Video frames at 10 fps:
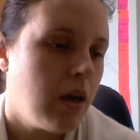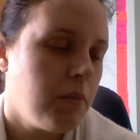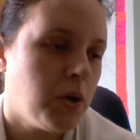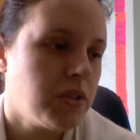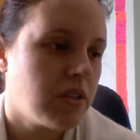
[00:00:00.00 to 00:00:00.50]

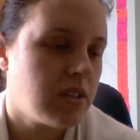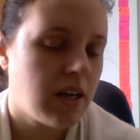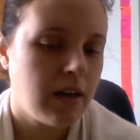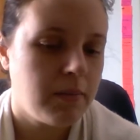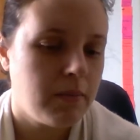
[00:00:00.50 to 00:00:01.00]
And most of the
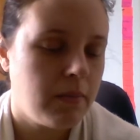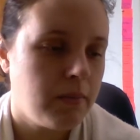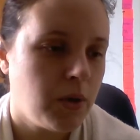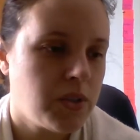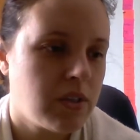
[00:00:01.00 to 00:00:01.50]
time,
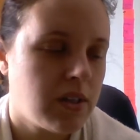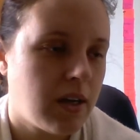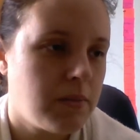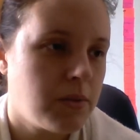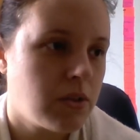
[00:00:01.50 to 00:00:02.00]

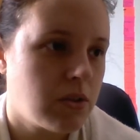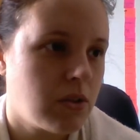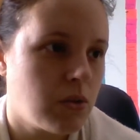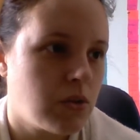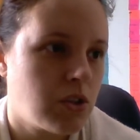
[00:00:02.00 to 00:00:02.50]

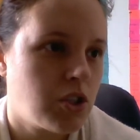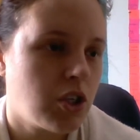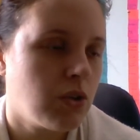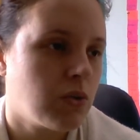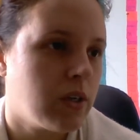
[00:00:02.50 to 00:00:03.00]
those
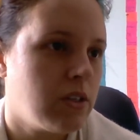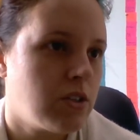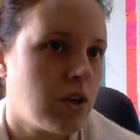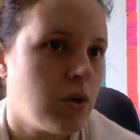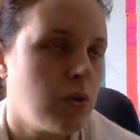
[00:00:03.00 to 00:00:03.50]
children
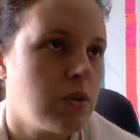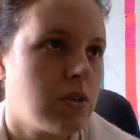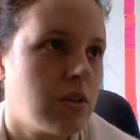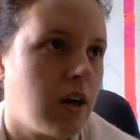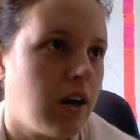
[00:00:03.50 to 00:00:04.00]
don't
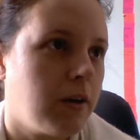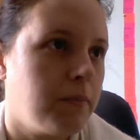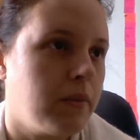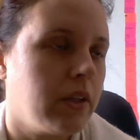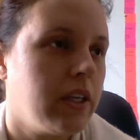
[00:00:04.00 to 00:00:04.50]

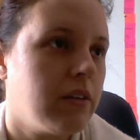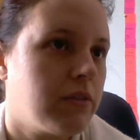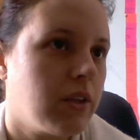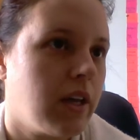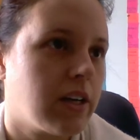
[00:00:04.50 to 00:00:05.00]

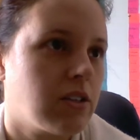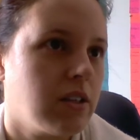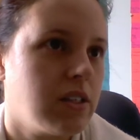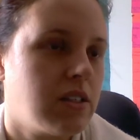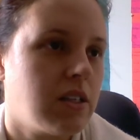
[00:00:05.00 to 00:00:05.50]
leave. They'll
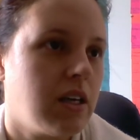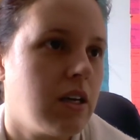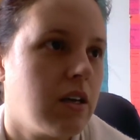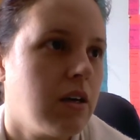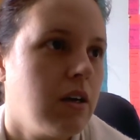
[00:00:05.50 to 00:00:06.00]
actually
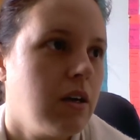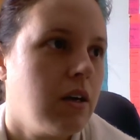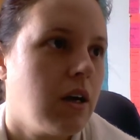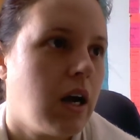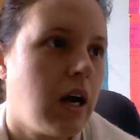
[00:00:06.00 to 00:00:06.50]
stay
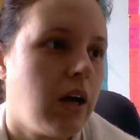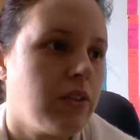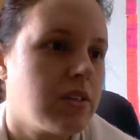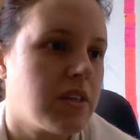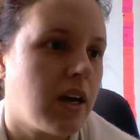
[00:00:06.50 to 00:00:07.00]

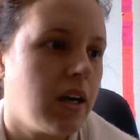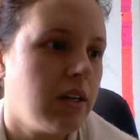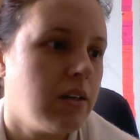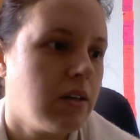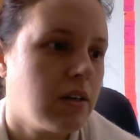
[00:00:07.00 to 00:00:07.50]
on the
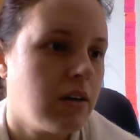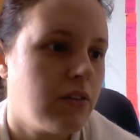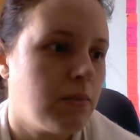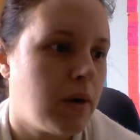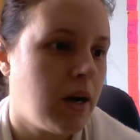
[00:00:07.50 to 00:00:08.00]
side
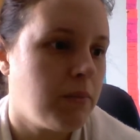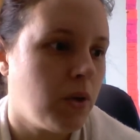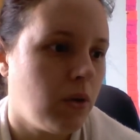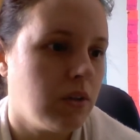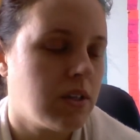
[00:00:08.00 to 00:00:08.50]
of the mom
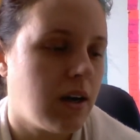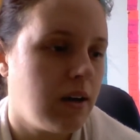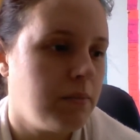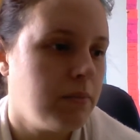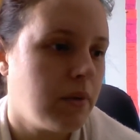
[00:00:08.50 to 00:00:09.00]
the whole
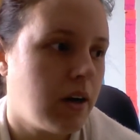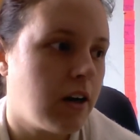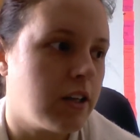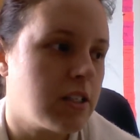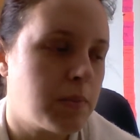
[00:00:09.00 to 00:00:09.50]
time.
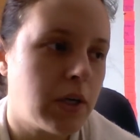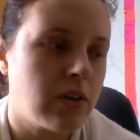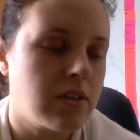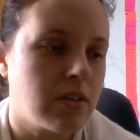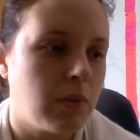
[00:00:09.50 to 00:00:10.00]

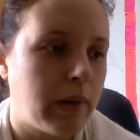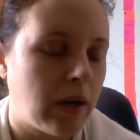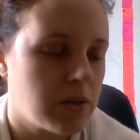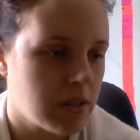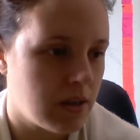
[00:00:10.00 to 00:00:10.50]
Spirit is still
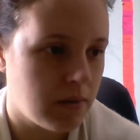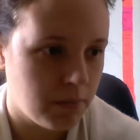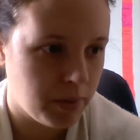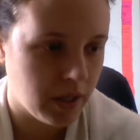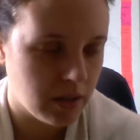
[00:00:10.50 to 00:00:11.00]
bound to
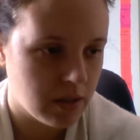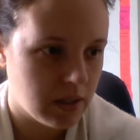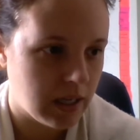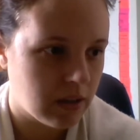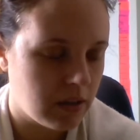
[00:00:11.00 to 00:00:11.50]
them, but
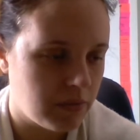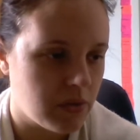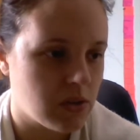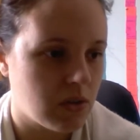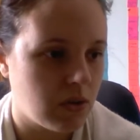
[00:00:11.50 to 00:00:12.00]
not the
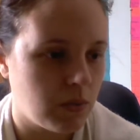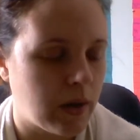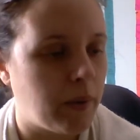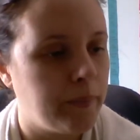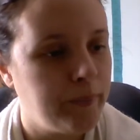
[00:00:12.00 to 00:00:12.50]
physical
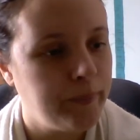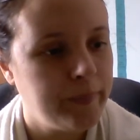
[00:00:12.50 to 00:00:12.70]
realm.